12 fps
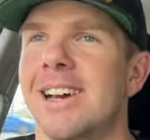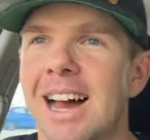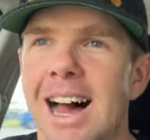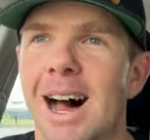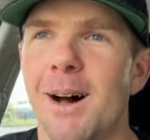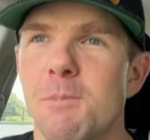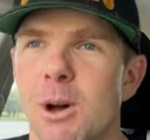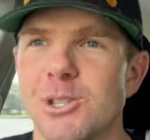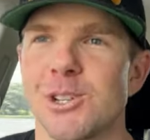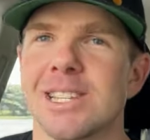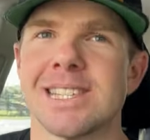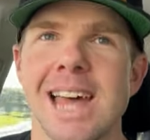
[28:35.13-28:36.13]
Um, I
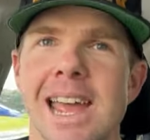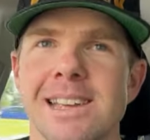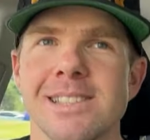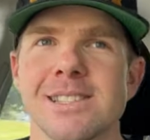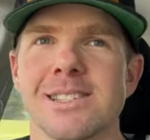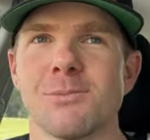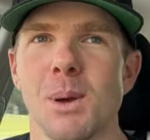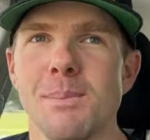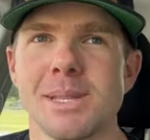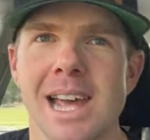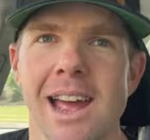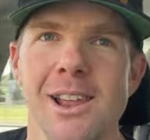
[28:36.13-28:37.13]
do the steak and sweet
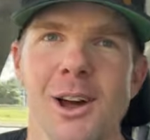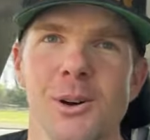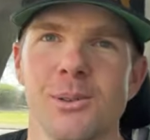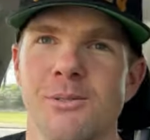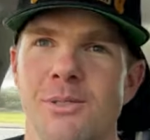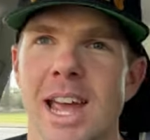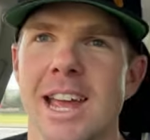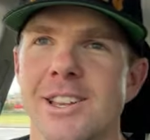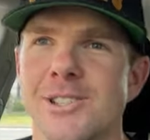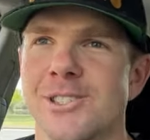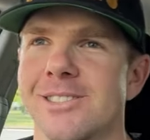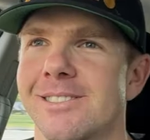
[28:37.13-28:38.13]
potato and
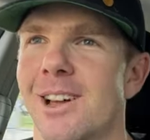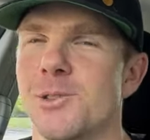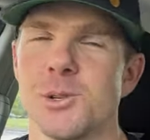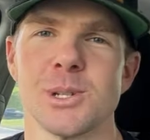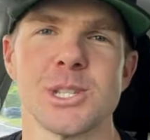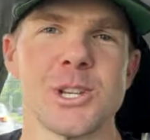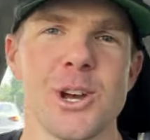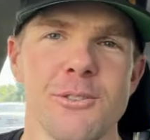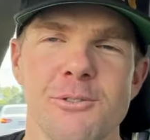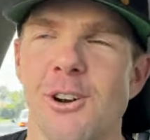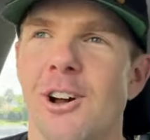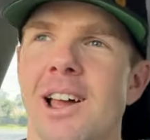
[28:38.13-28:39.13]
veg, and I'll do a stir
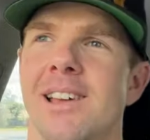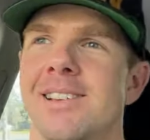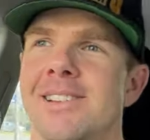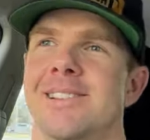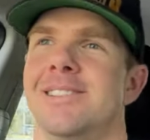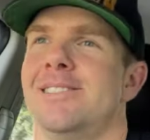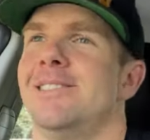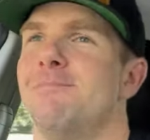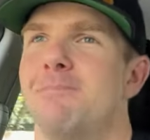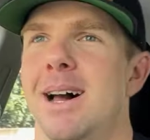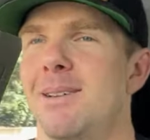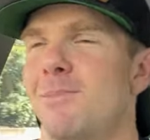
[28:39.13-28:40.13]
fry.
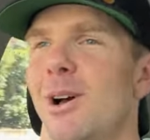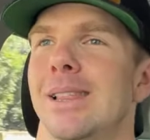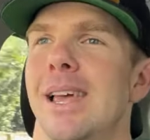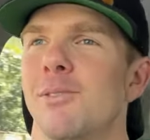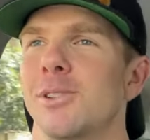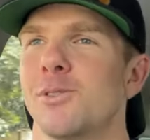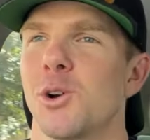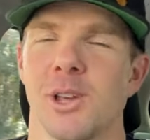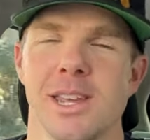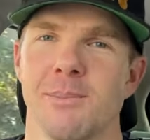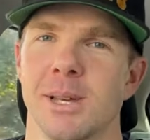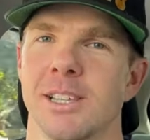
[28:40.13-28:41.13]
But my level of
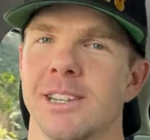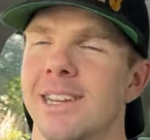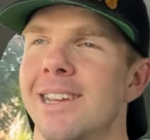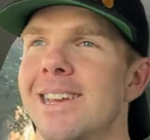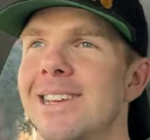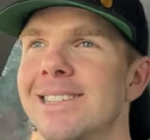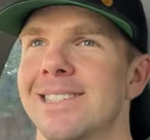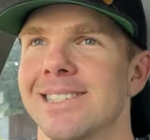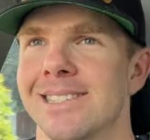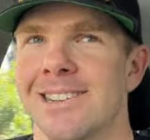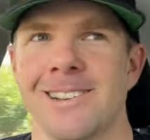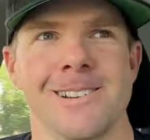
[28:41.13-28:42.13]
cooking ability
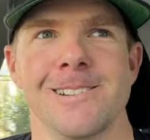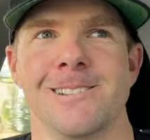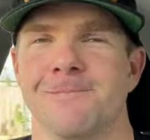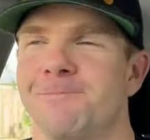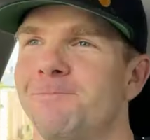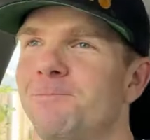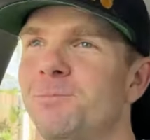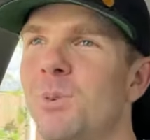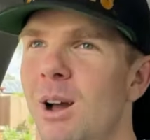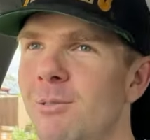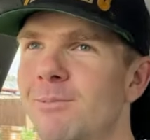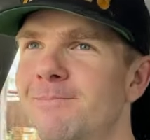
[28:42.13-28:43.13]
is,
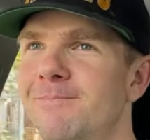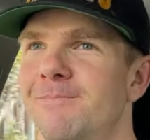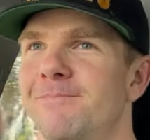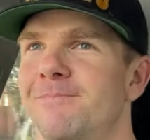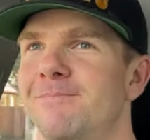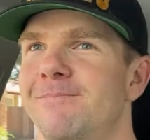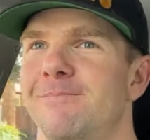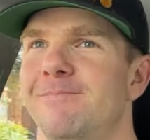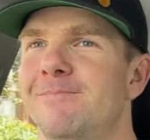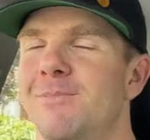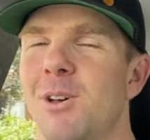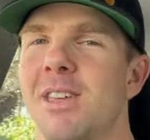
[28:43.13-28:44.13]
well,
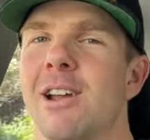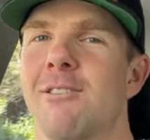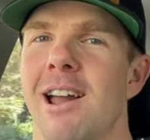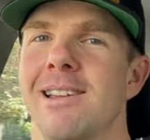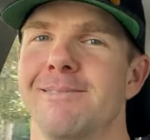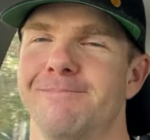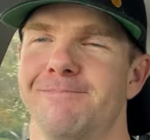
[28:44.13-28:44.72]
not that great.